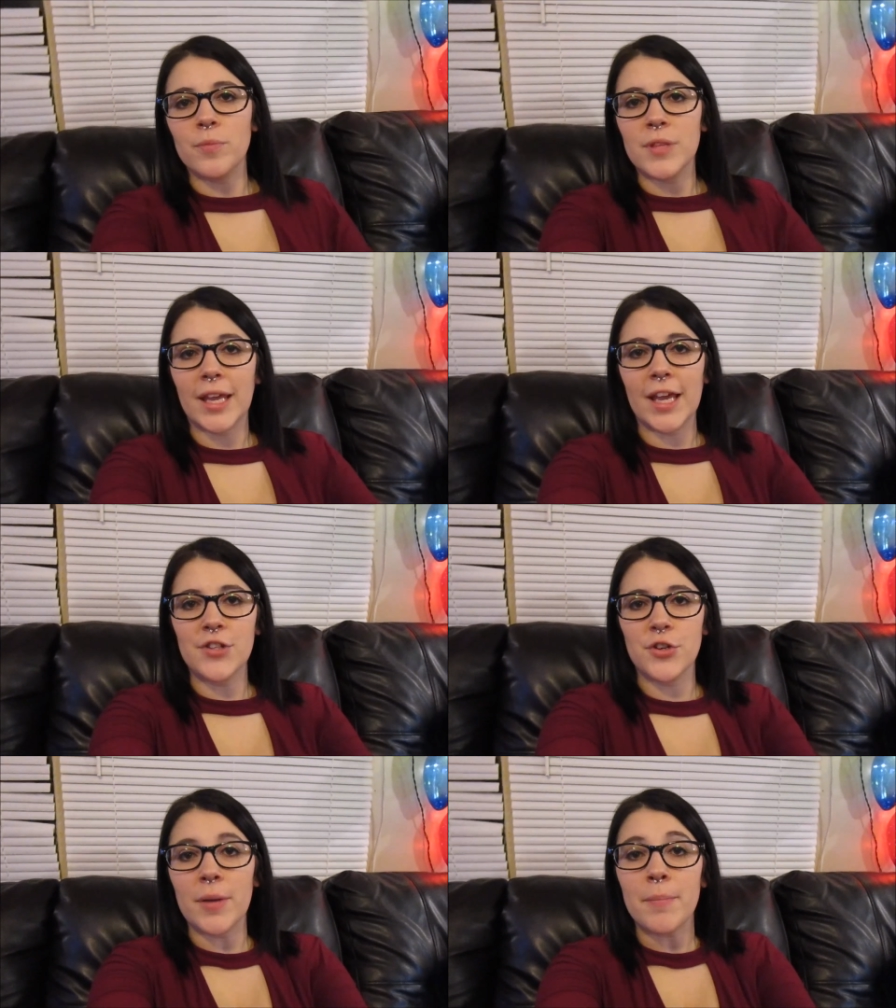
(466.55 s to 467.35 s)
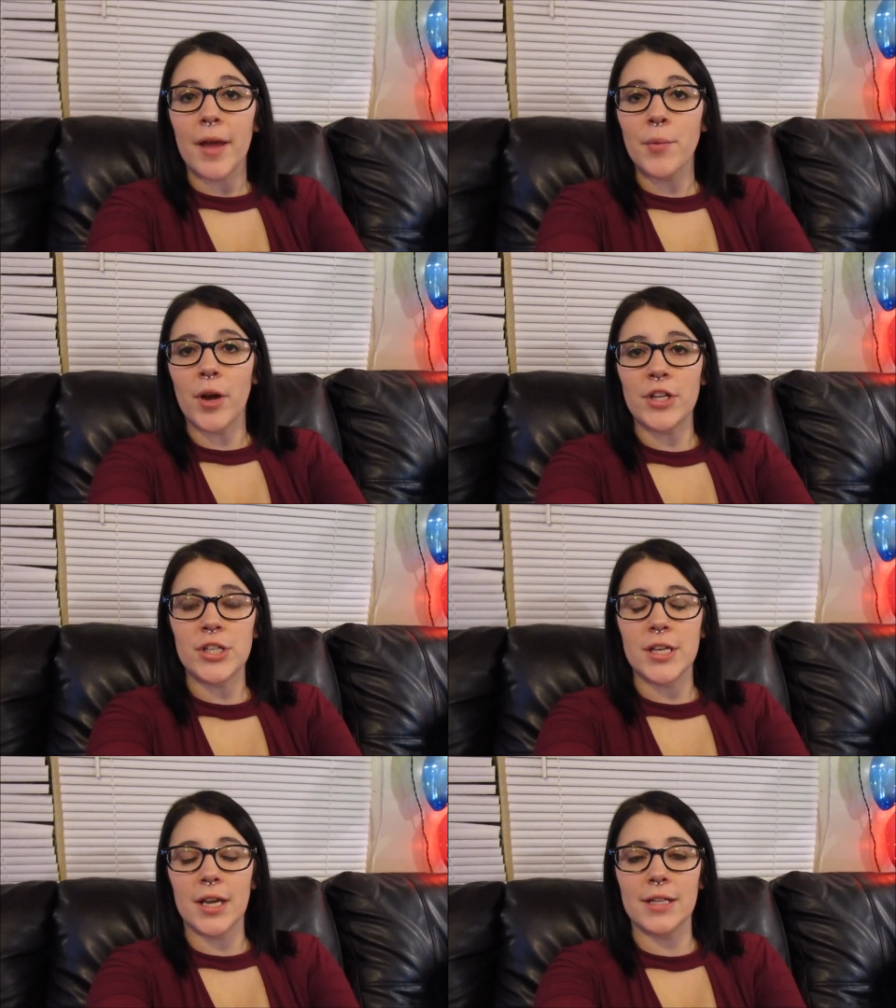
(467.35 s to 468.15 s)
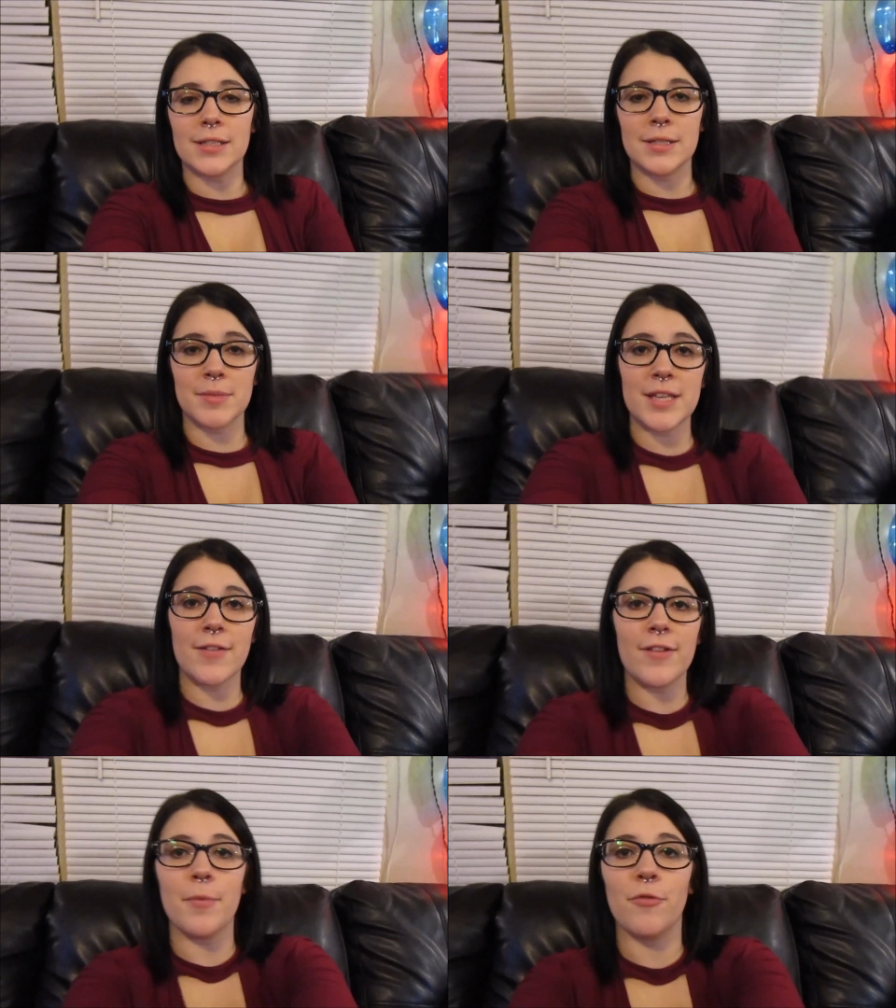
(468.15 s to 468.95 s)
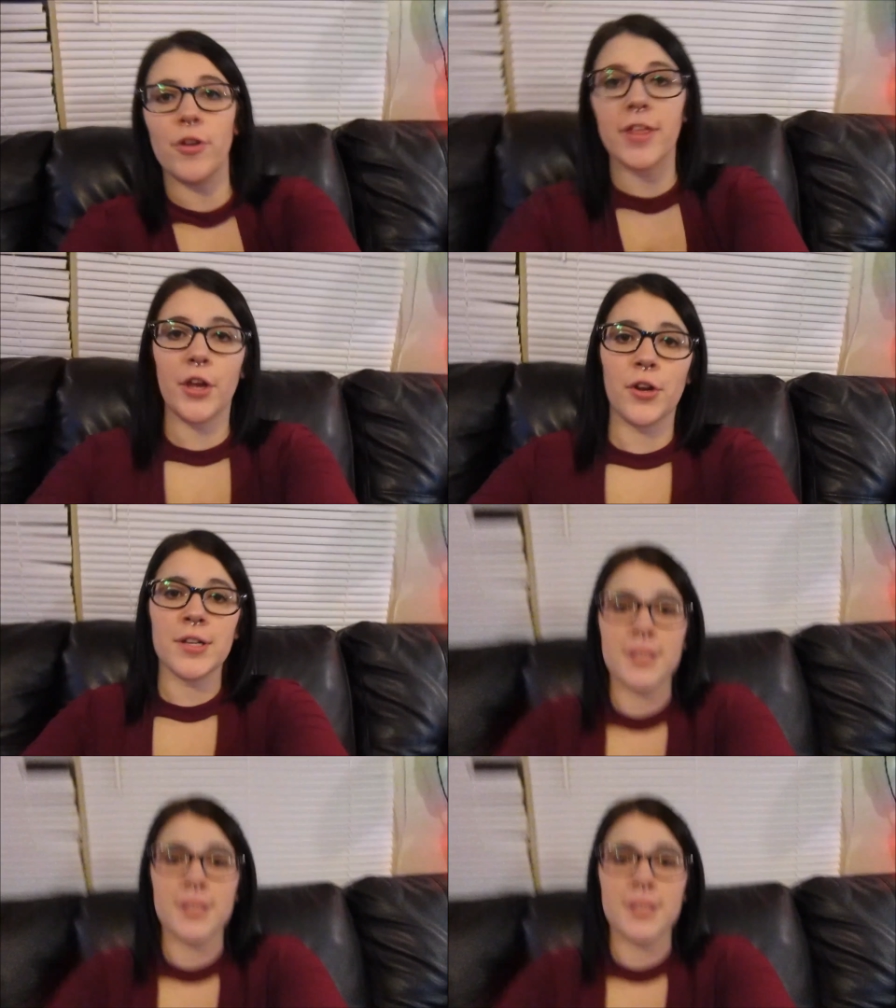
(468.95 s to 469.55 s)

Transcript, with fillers: The kids are in bed watching some TV before they go to